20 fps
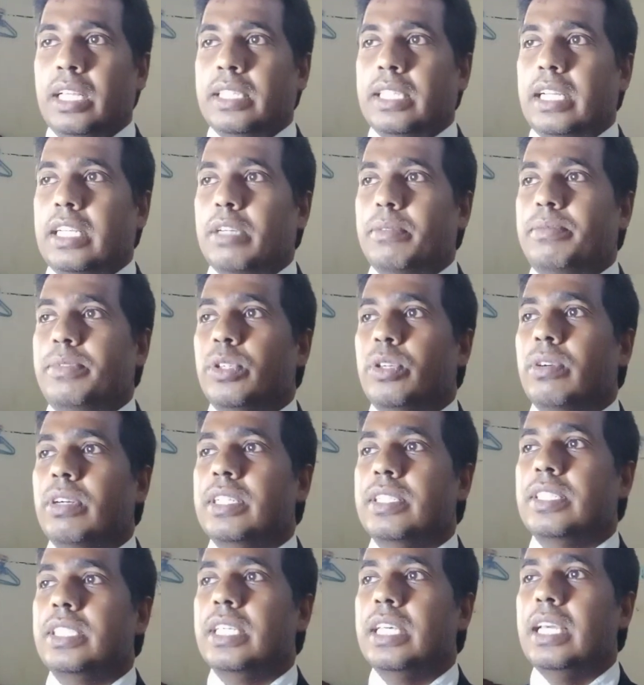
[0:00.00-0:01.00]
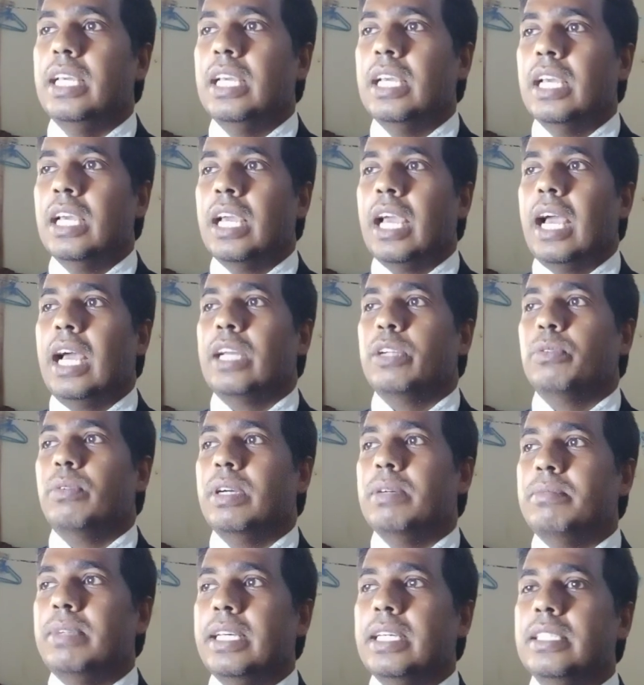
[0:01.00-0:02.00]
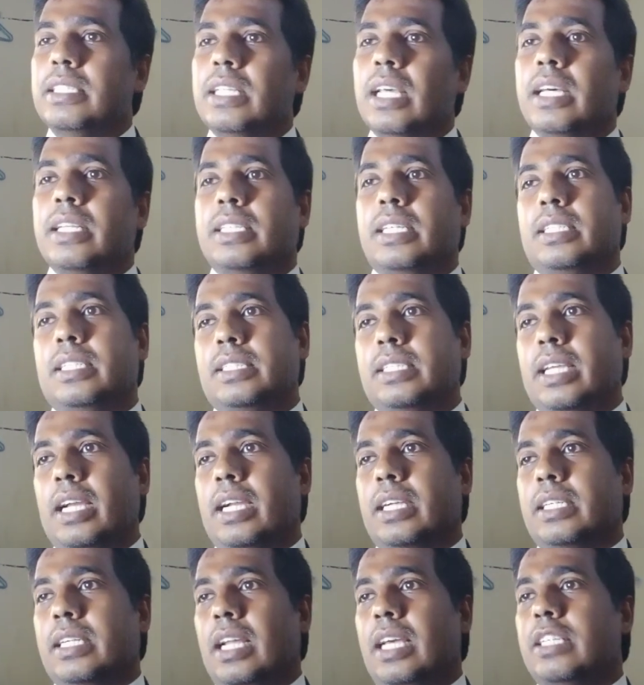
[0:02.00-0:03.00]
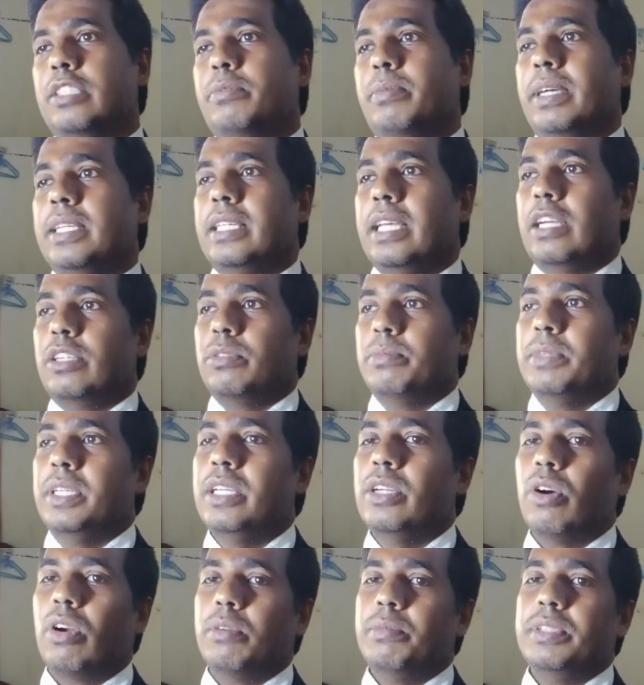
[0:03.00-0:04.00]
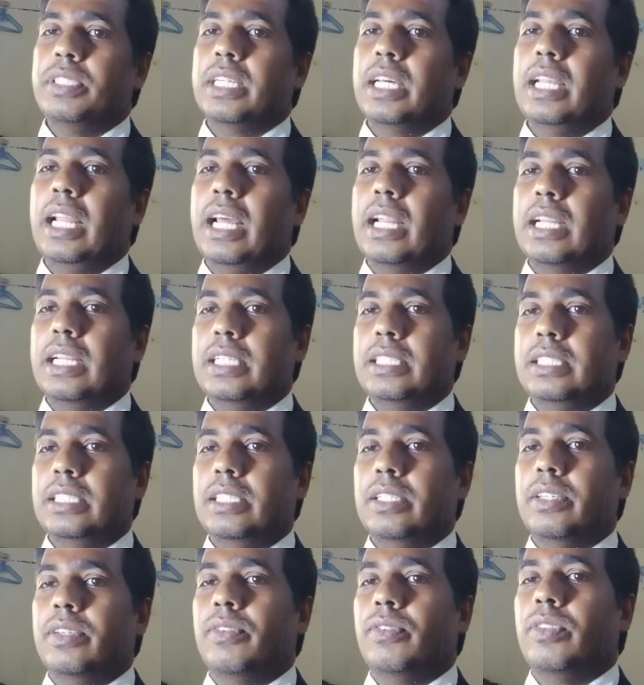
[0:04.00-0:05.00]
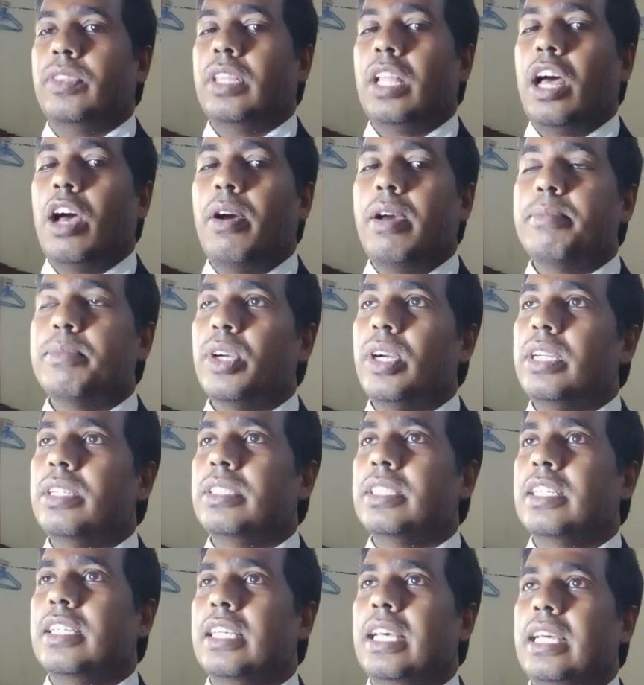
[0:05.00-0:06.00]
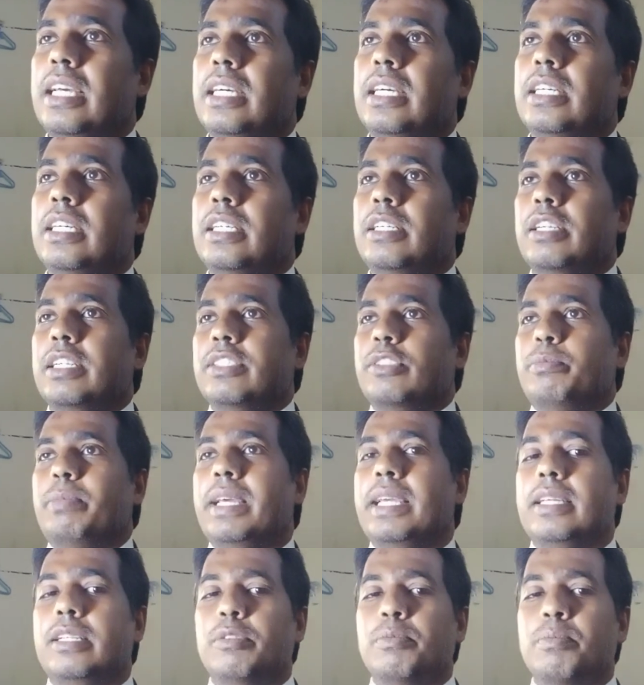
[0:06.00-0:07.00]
that have frequency and wavelength that is characterized by the atomic orbital energy. Now I'm going to explain